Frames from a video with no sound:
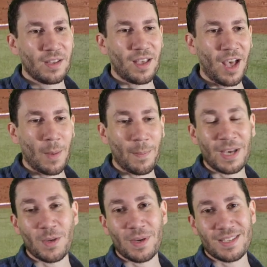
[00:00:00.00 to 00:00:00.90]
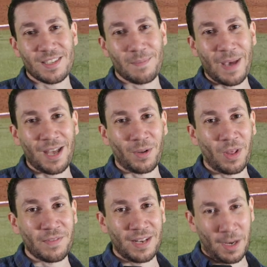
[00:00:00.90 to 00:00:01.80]
By the way, this is the battle
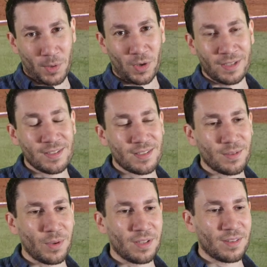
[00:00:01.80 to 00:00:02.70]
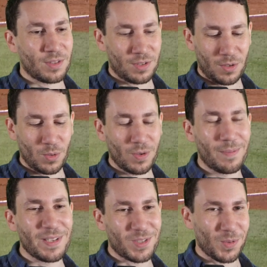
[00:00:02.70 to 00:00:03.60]
of the neighborhoods with two
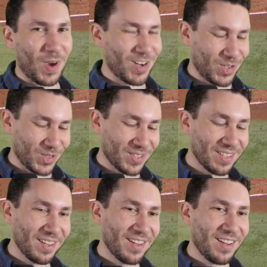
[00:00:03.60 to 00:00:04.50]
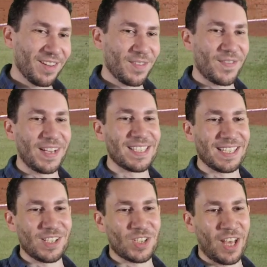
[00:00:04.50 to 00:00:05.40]
Mr. Rogers facing
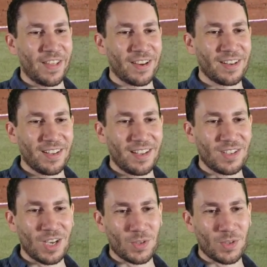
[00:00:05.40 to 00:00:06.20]
each other. And Josh